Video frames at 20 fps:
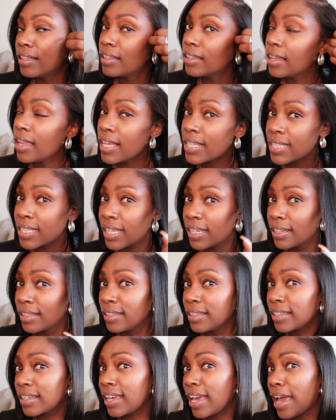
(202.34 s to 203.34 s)
Let's get a
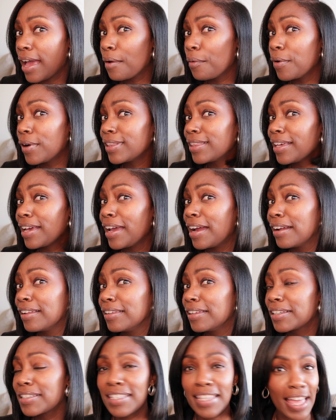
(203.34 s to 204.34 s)
look at what the hair
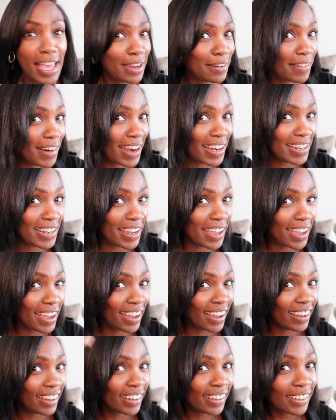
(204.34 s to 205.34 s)
looks like right
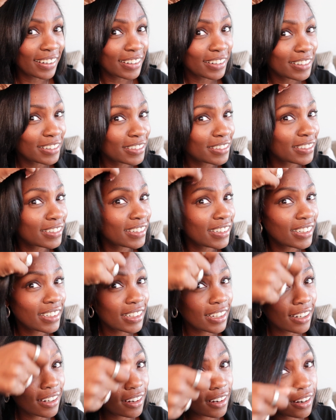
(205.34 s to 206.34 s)
now.
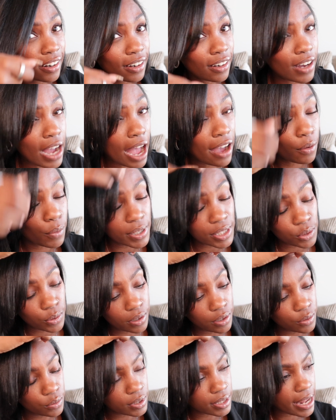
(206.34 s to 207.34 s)
Girl, I went to a
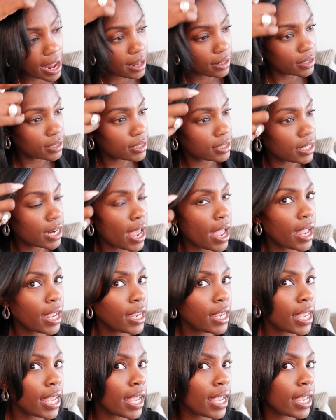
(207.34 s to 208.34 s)
new stylist
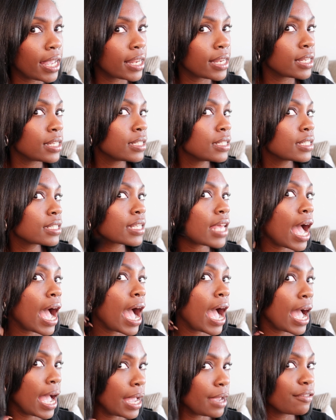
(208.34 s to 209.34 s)
today and
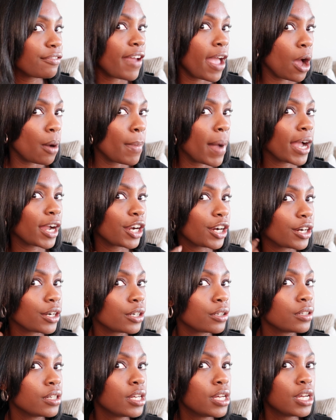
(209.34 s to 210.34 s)
I found my
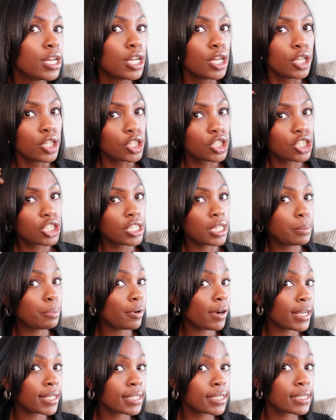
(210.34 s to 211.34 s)
girl. She
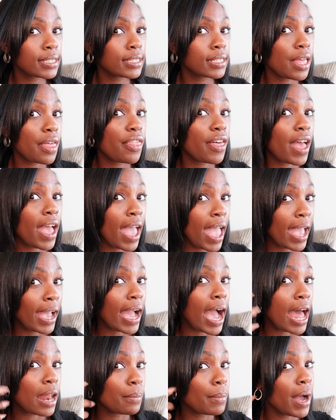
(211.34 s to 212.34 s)
pressed the heck
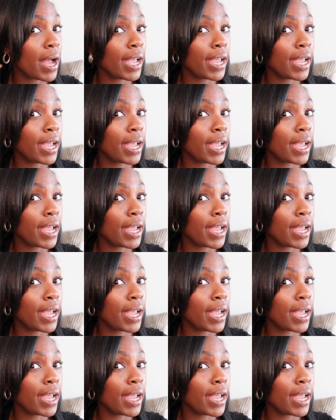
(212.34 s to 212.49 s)
out of my